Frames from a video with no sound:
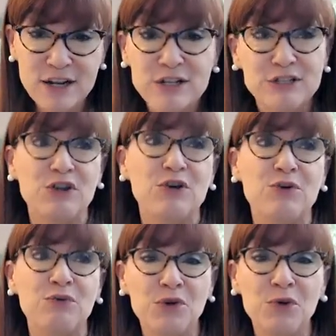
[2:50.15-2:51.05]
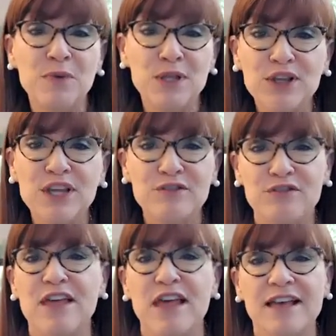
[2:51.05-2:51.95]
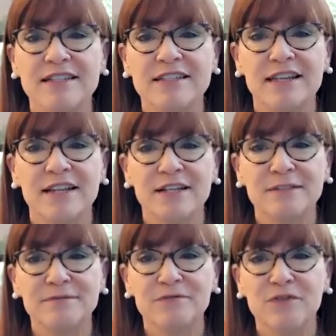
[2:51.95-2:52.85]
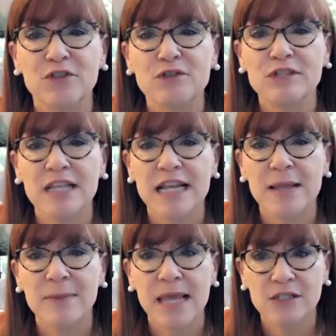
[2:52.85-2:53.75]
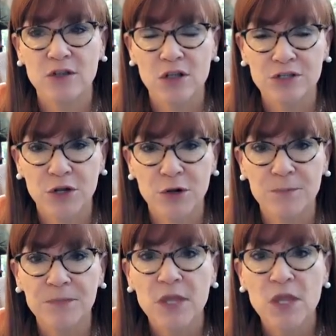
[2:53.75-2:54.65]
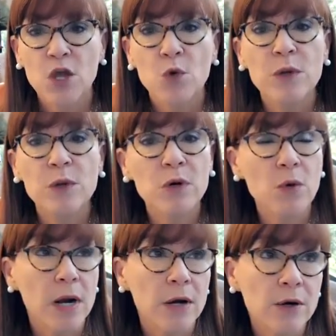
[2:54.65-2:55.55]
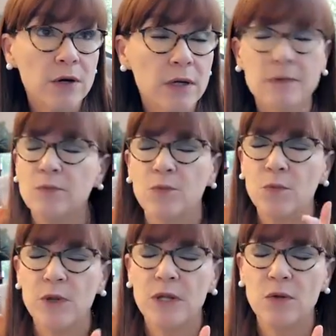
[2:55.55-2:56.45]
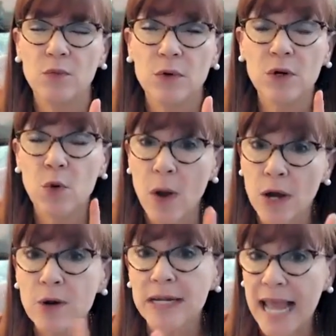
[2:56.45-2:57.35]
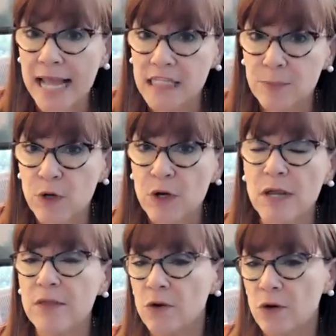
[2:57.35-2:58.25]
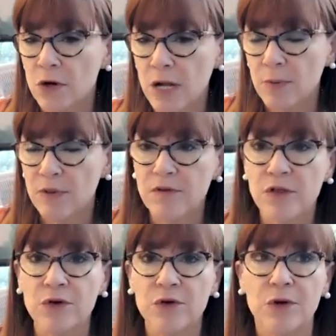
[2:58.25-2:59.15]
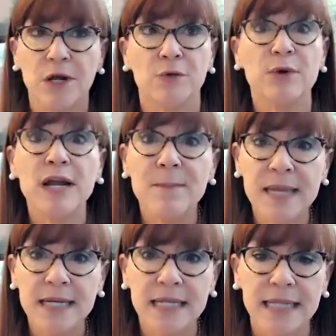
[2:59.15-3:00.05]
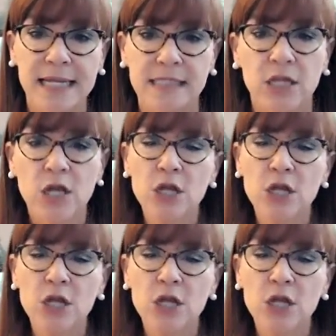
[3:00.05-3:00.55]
So we'll be looking for that for those late MCATs also. We require a Casper, and there are a couple of other recommended things.